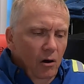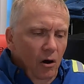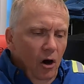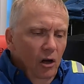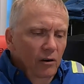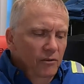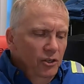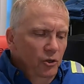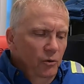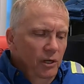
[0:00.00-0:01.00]
All of the
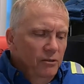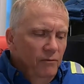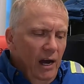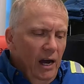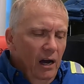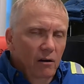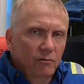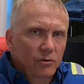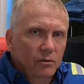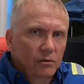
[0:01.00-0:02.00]
2-inch
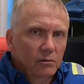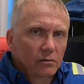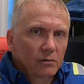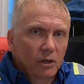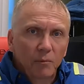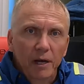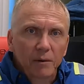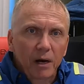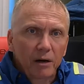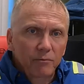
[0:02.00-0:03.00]
valves are
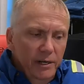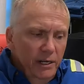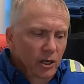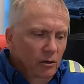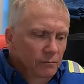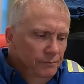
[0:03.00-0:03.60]
made by Rego.